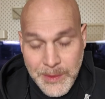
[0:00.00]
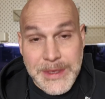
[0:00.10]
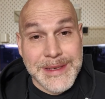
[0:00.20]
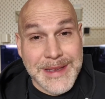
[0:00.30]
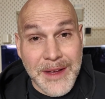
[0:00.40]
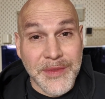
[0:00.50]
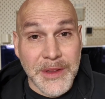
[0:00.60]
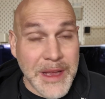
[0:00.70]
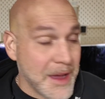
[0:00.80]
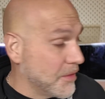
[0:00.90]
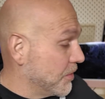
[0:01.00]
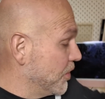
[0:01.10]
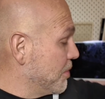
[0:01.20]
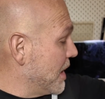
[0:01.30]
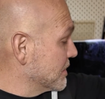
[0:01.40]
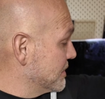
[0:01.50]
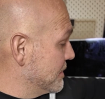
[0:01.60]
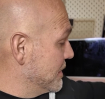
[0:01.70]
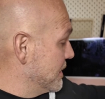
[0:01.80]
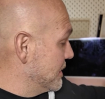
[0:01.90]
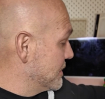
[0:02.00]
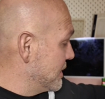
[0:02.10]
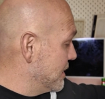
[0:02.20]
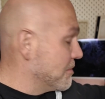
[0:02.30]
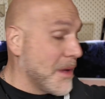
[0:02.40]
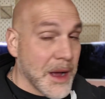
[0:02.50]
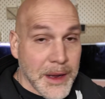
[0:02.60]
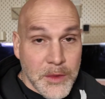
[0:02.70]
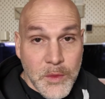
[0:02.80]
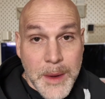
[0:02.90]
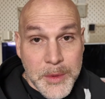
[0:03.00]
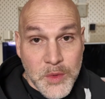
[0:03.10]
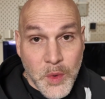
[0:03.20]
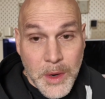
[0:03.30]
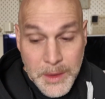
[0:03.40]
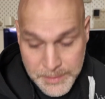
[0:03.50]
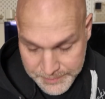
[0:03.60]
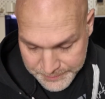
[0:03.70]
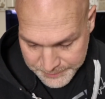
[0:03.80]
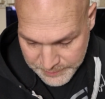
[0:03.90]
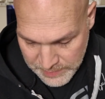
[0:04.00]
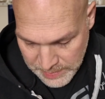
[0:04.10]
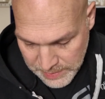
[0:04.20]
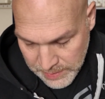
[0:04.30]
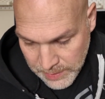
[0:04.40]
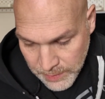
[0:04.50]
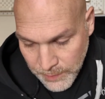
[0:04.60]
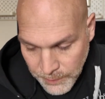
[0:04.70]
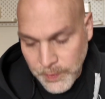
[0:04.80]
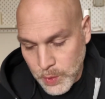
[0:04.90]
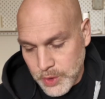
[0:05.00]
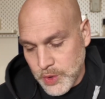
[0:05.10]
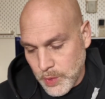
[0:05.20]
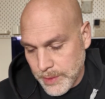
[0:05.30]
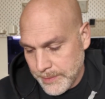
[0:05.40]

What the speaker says: would definitely have a few boxes of these in my repertoire, for sure.